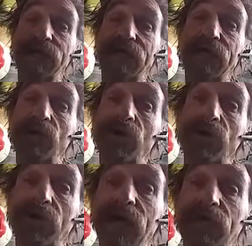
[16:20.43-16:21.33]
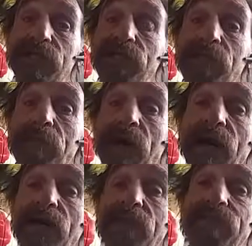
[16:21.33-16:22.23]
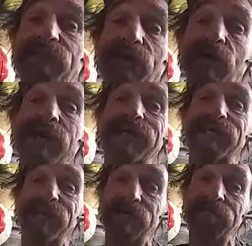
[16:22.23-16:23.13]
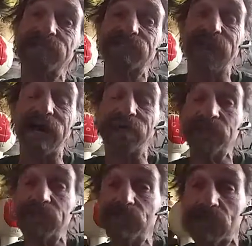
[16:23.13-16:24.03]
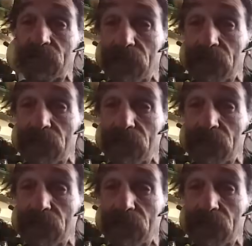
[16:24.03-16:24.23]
get a hold of that cutie pie up there, Kim Savage.